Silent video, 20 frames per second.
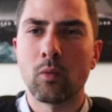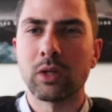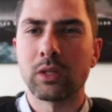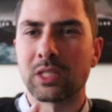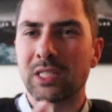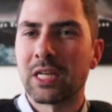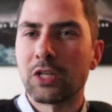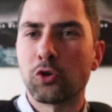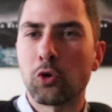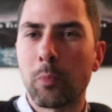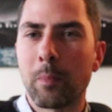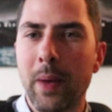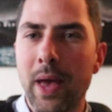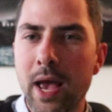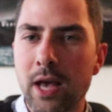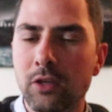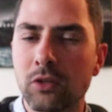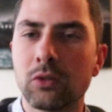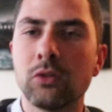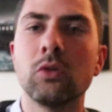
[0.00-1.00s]
what central
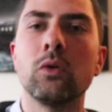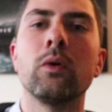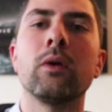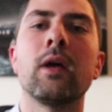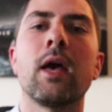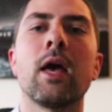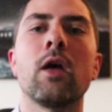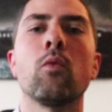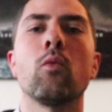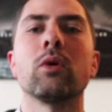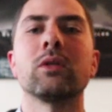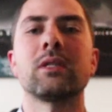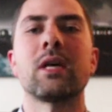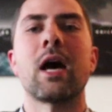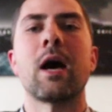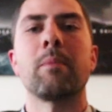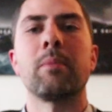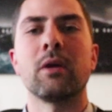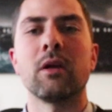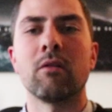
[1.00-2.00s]
banks are doing and what's
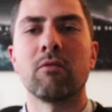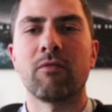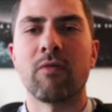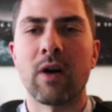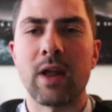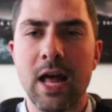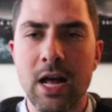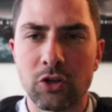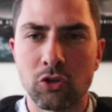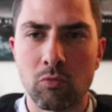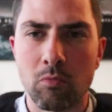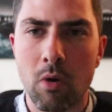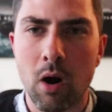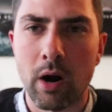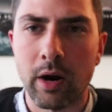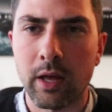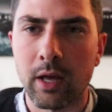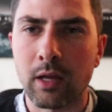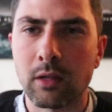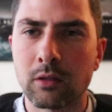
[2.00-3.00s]
happening in financial
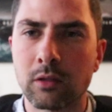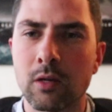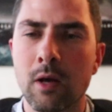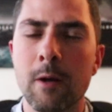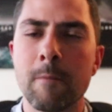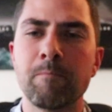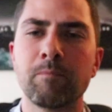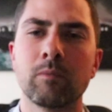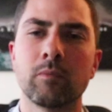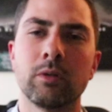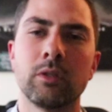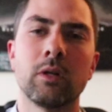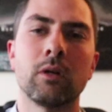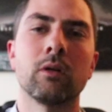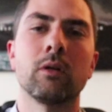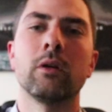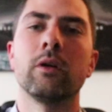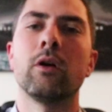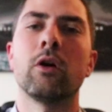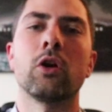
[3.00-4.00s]
markets,
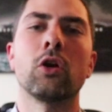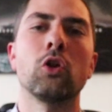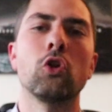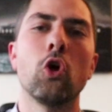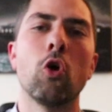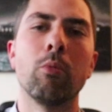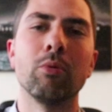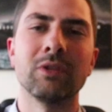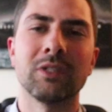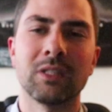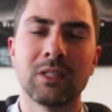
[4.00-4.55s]
particularly on a global